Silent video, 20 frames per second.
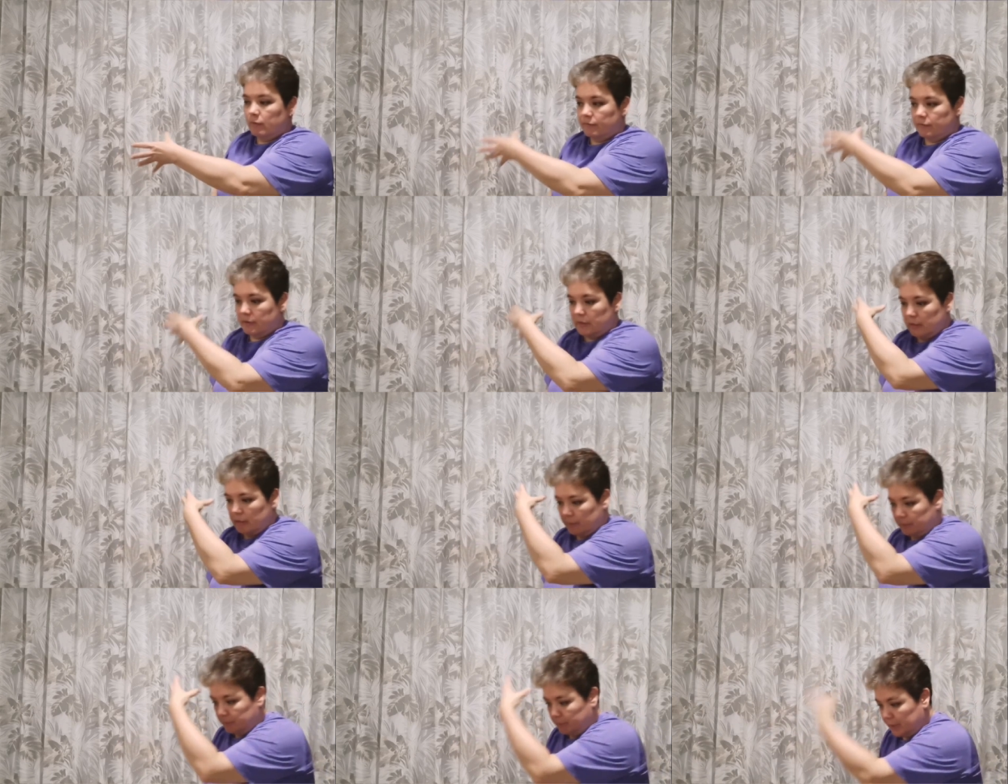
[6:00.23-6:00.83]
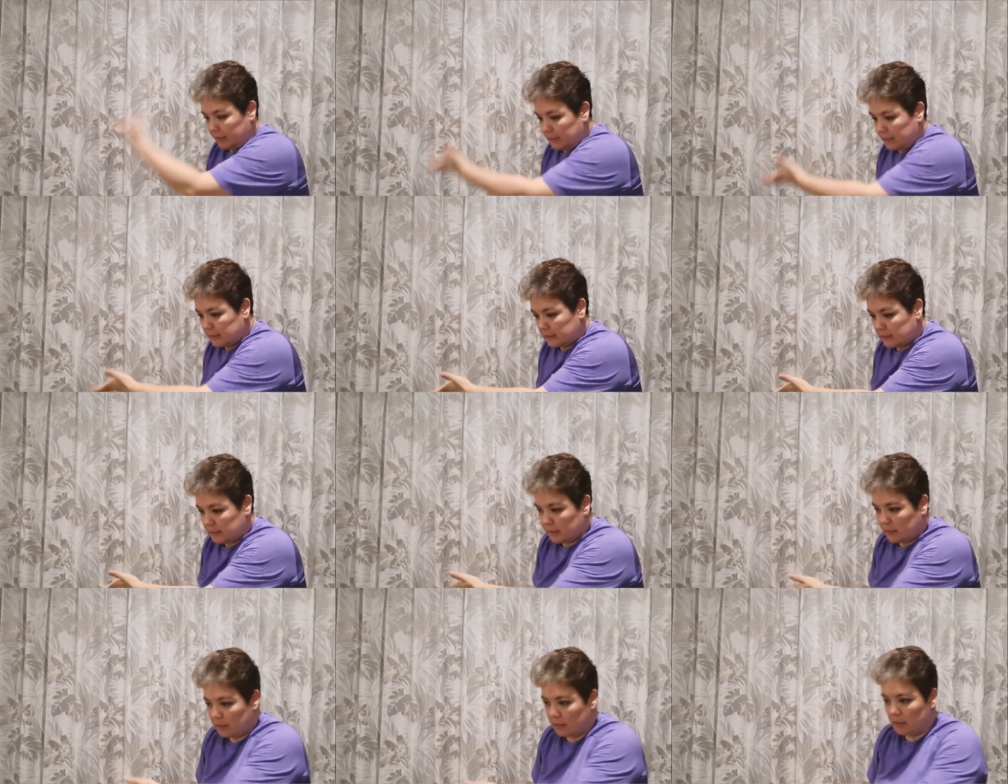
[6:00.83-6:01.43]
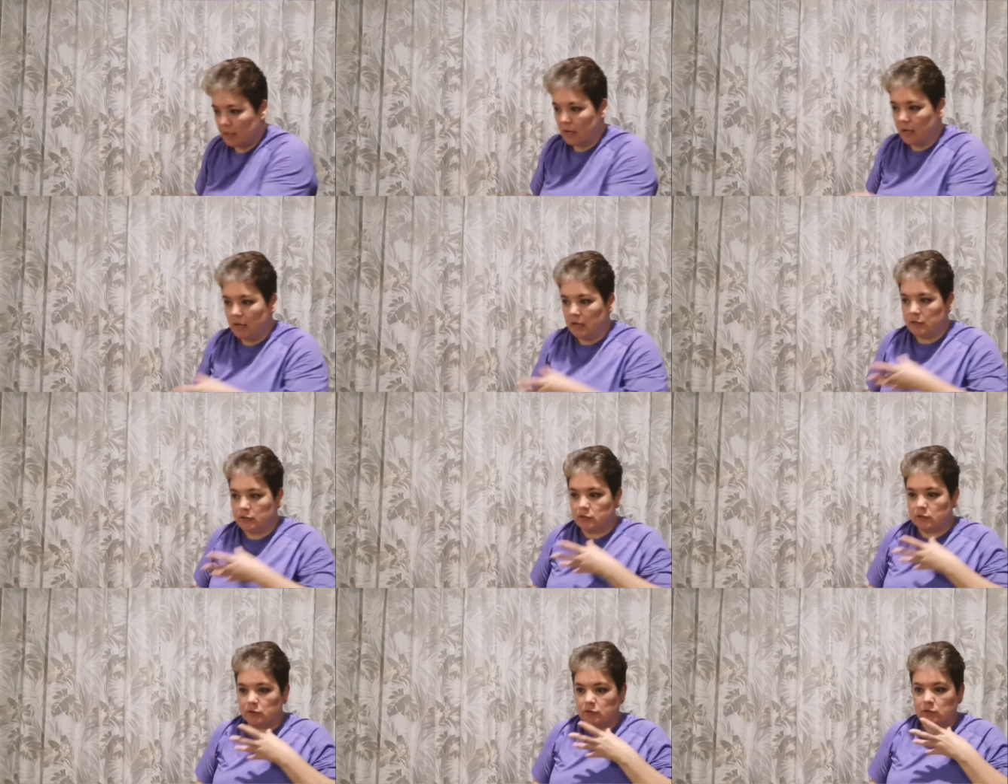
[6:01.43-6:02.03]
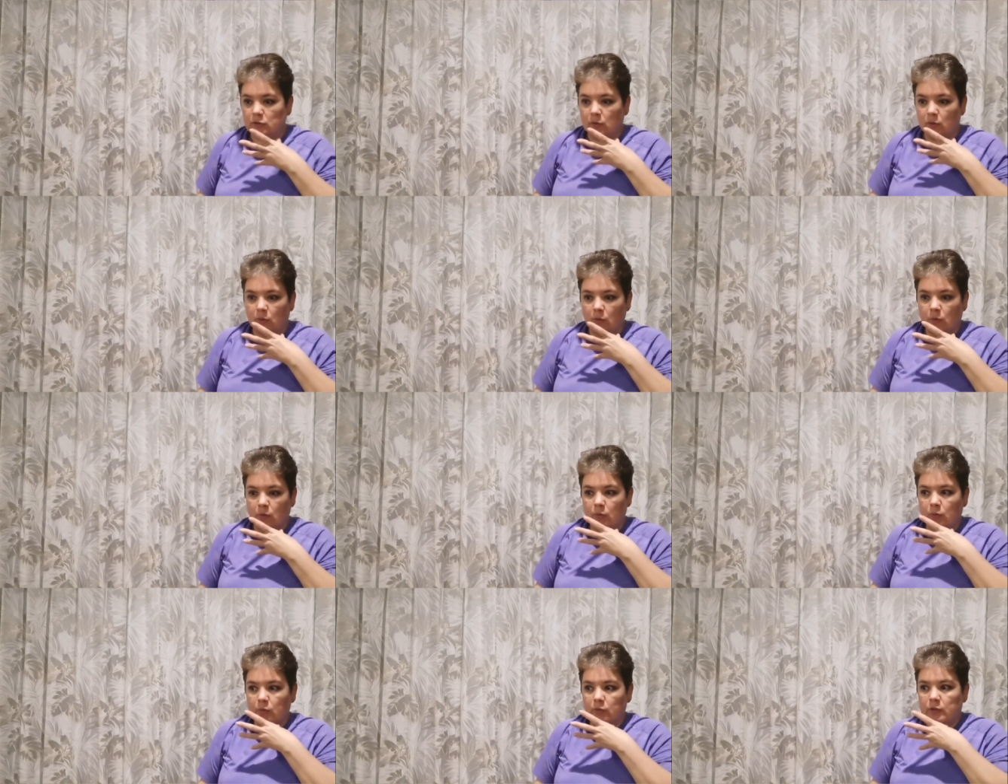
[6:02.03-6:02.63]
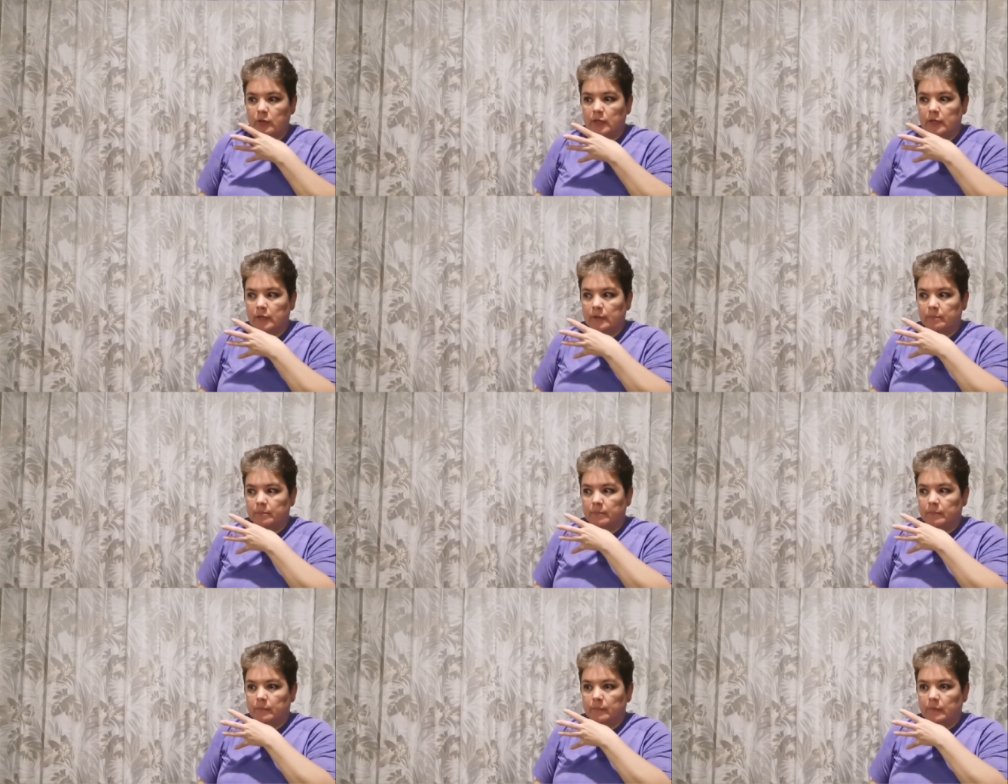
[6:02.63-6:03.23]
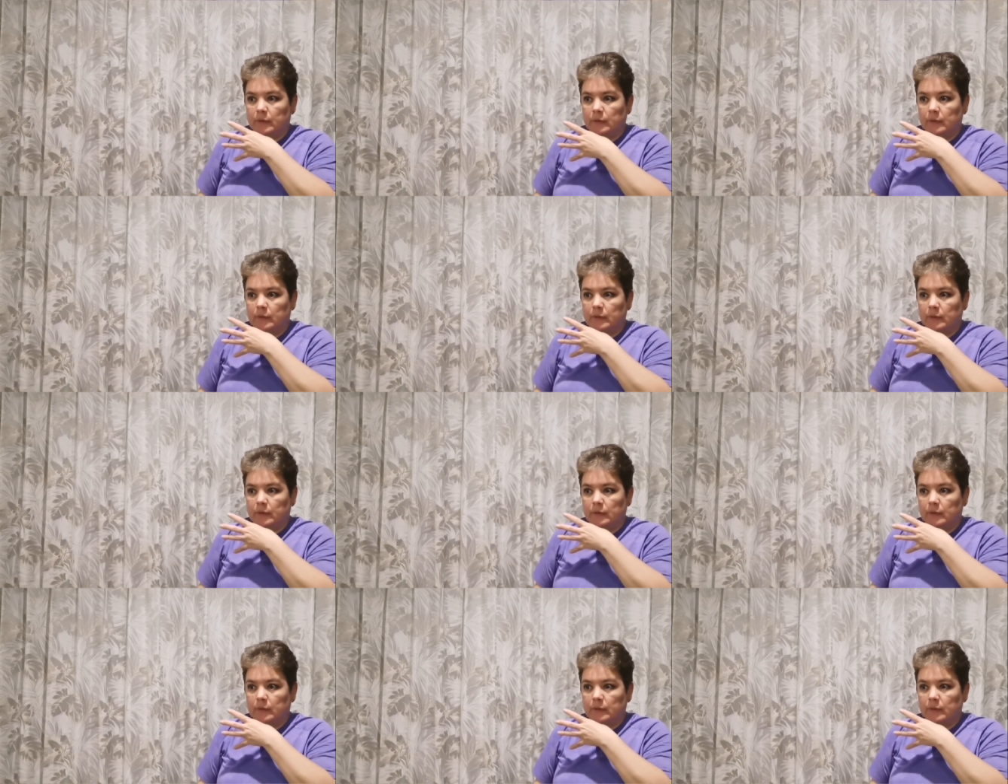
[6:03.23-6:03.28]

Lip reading: of the pistol. So the